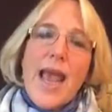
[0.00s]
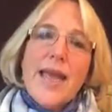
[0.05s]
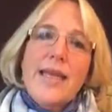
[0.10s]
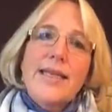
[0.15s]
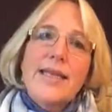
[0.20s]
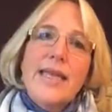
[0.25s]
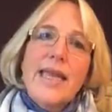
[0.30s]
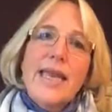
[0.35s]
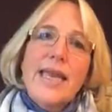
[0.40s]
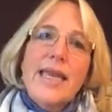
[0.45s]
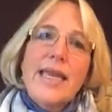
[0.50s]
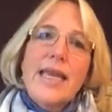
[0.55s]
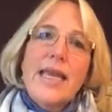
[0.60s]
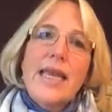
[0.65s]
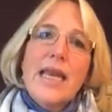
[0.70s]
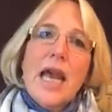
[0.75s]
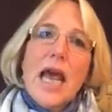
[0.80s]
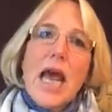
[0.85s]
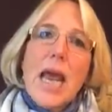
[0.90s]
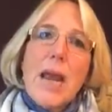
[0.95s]
and
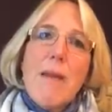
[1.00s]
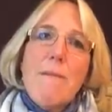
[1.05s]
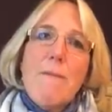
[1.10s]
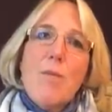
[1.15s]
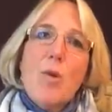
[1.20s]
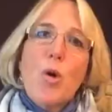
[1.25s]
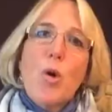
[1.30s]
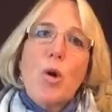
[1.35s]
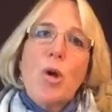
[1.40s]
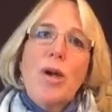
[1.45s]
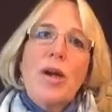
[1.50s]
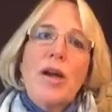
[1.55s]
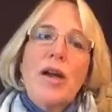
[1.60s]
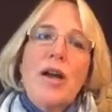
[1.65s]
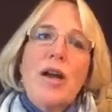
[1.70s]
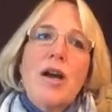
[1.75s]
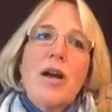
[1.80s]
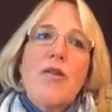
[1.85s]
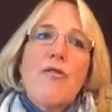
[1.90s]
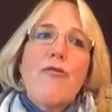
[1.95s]
taking a more
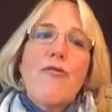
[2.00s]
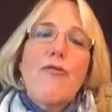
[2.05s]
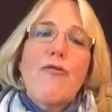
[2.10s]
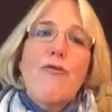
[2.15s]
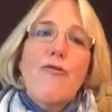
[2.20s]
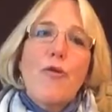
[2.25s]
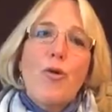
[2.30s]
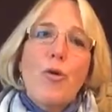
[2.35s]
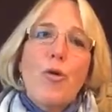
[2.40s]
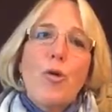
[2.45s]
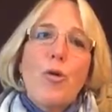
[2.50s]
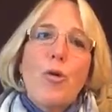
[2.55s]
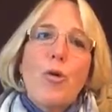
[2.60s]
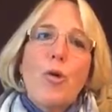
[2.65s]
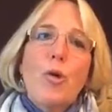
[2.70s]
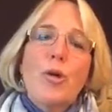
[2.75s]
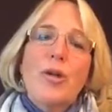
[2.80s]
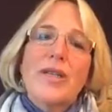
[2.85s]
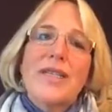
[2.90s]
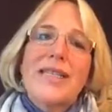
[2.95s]
full
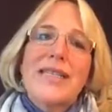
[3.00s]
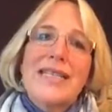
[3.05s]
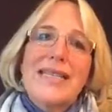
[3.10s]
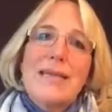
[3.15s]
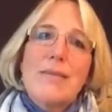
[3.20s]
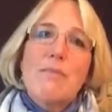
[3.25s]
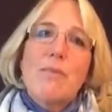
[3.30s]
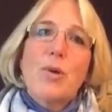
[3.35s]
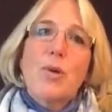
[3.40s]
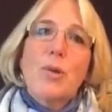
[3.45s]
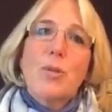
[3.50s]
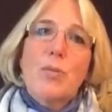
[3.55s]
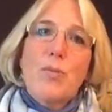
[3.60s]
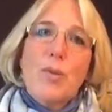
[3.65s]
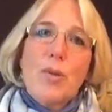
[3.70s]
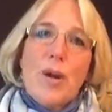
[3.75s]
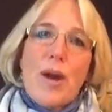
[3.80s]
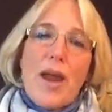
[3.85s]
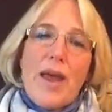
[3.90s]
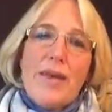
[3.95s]
or deeper
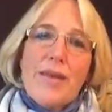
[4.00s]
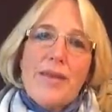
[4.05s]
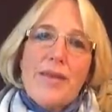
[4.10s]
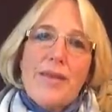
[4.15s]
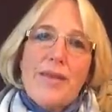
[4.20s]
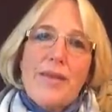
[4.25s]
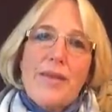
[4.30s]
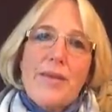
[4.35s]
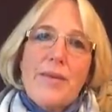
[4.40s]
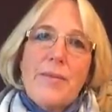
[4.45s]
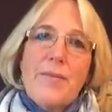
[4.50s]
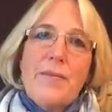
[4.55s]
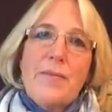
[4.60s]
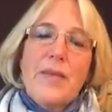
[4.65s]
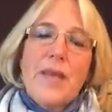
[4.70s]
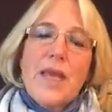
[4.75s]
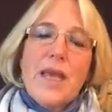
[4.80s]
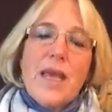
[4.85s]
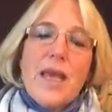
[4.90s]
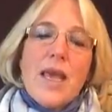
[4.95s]
breath.
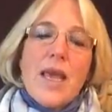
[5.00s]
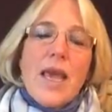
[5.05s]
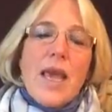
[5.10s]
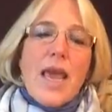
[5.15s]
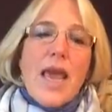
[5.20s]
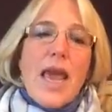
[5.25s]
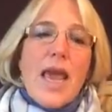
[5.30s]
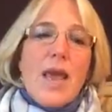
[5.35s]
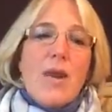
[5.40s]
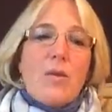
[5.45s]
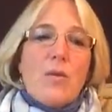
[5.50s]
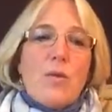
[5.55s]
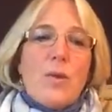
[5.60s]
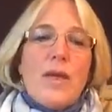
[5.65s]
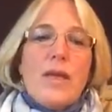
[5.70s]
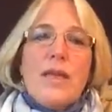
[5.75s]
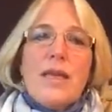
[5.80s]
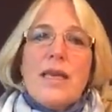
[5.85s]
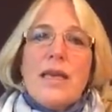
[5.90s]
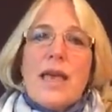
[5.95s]
And
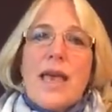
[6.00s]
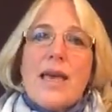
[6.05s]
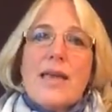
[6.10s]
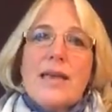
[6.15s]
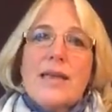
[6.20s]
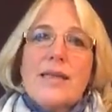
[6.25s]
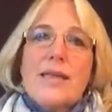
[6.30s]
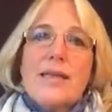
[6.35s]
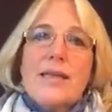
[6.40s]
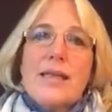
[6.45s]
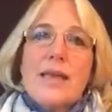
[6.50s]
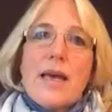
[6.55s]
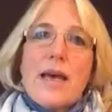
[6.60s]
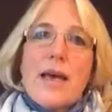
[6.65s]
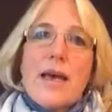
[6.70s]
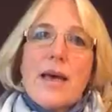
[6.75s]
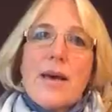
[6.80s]
really, as